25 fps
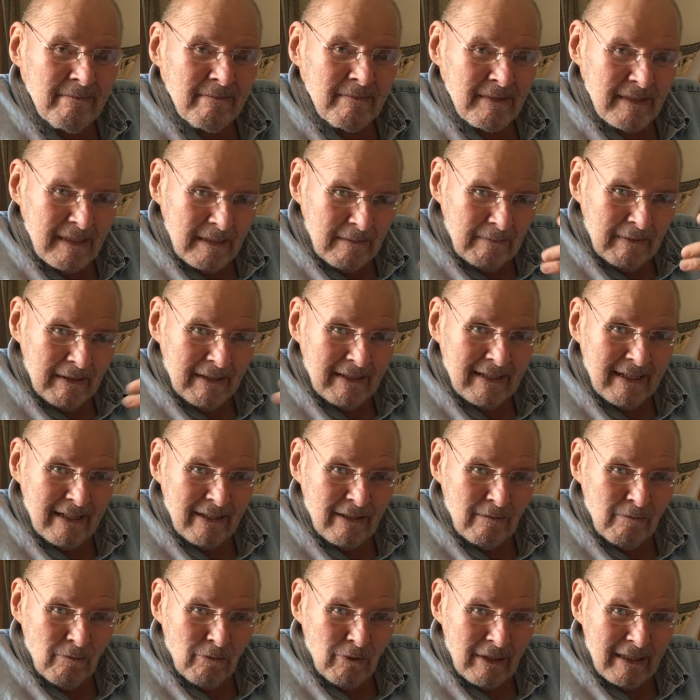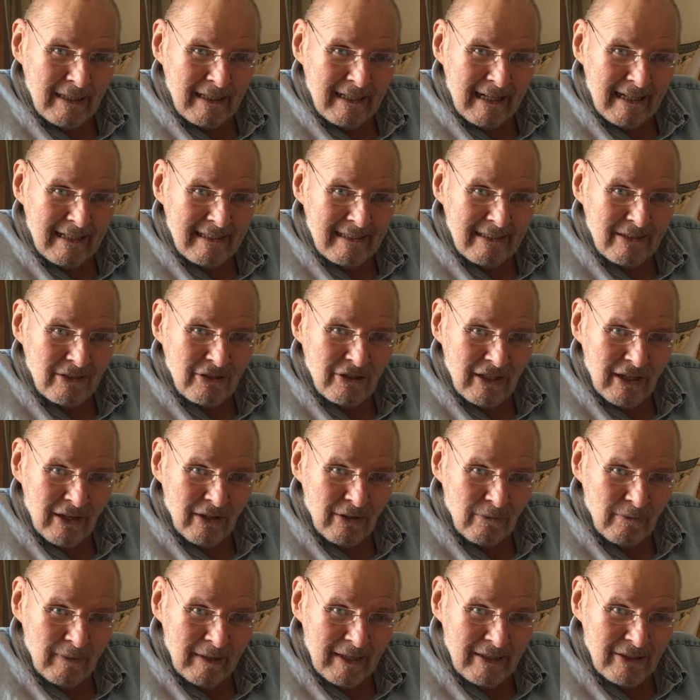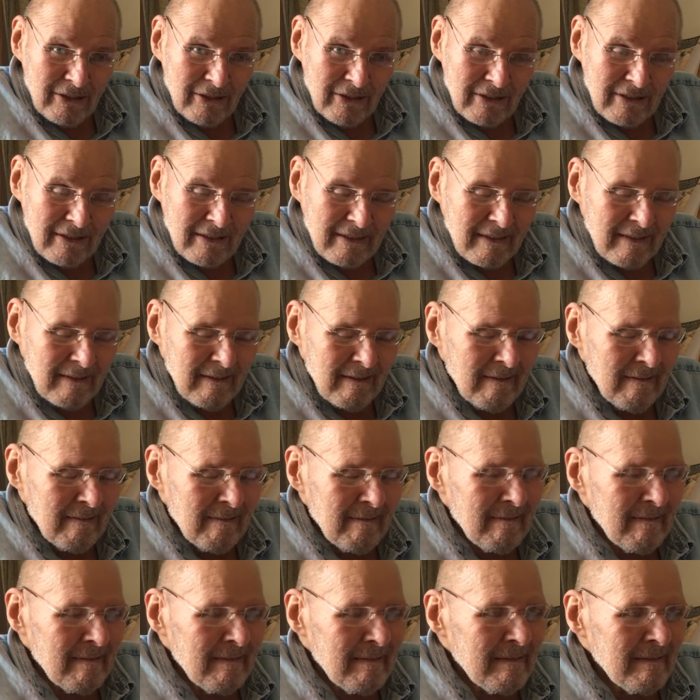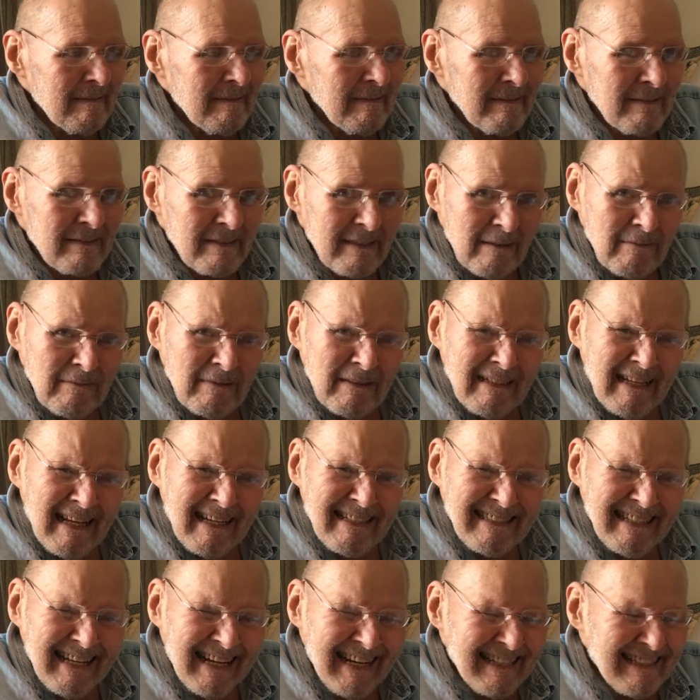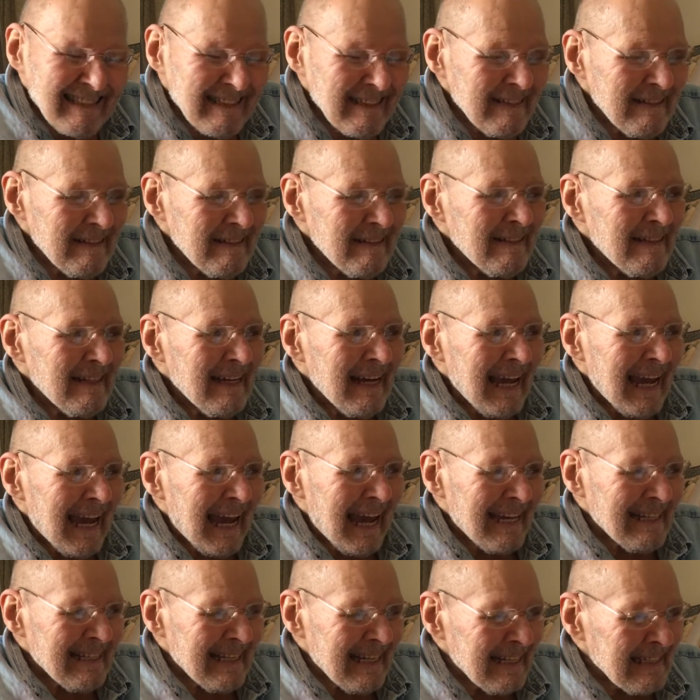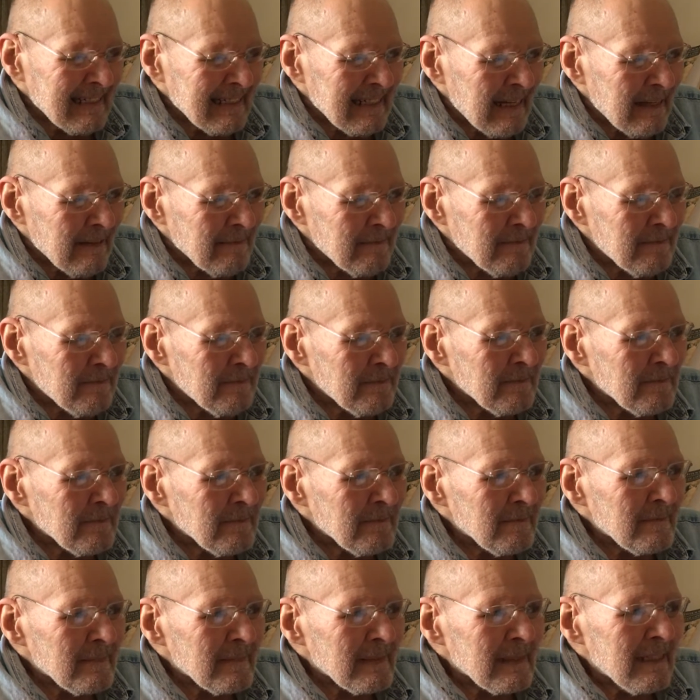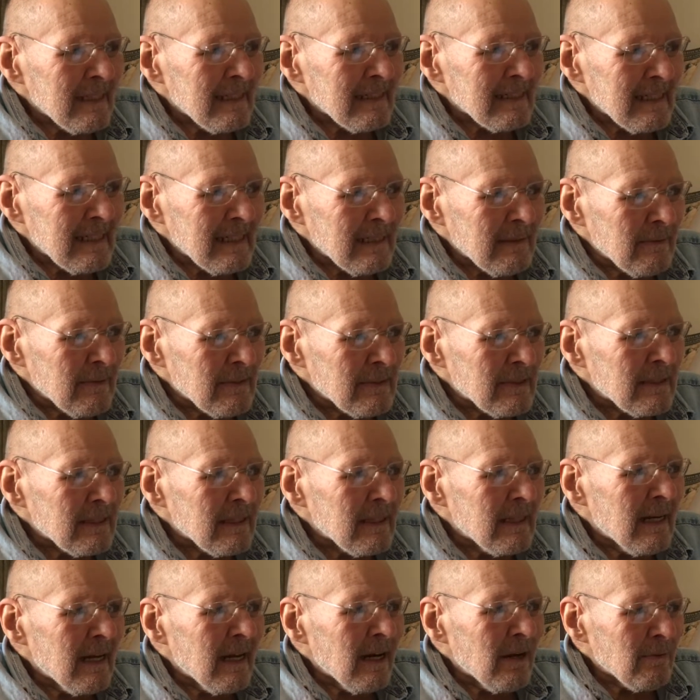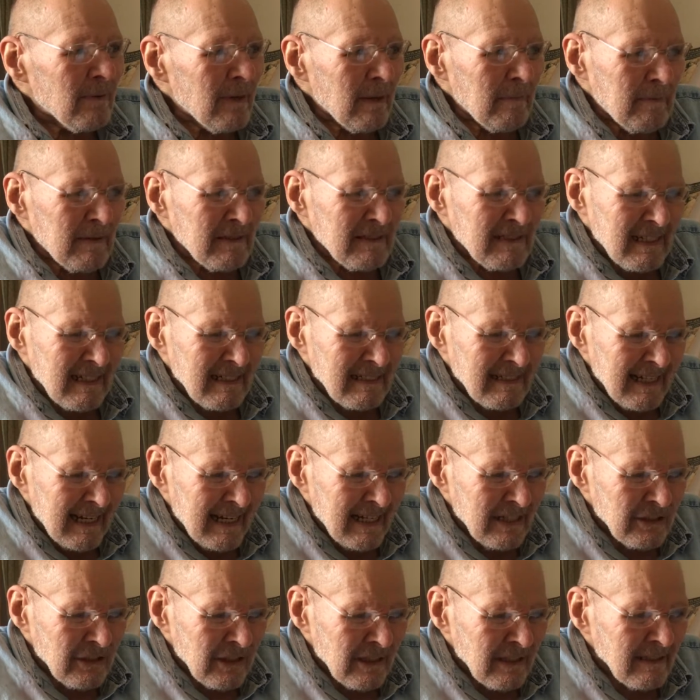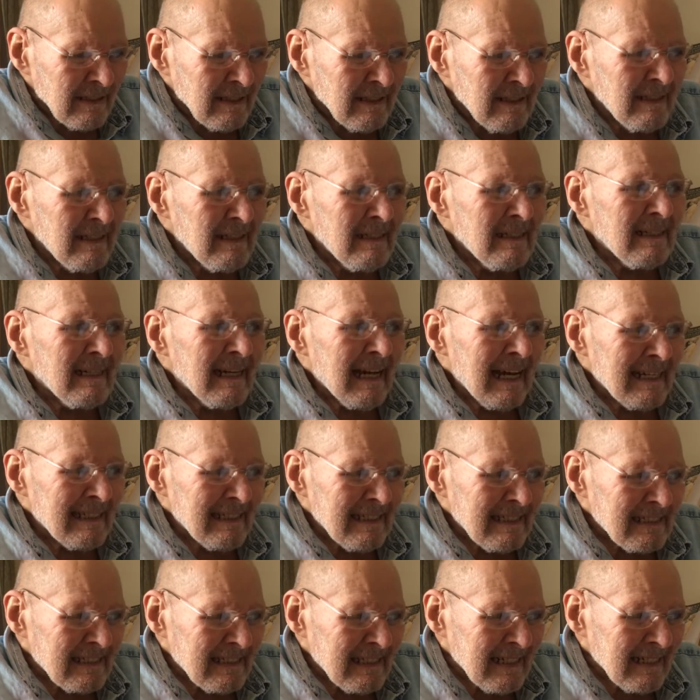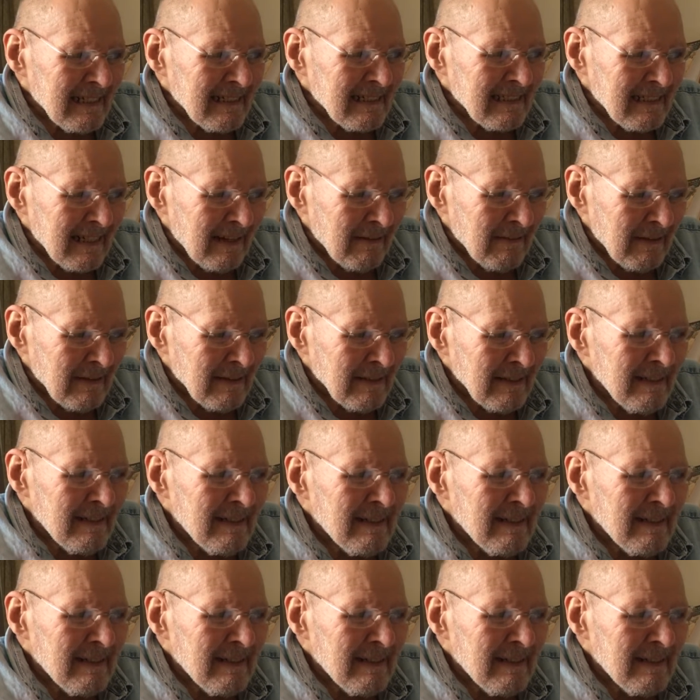Stipendia comunicata, shared wages. Something like that. And then there was representation and this thing and stuff.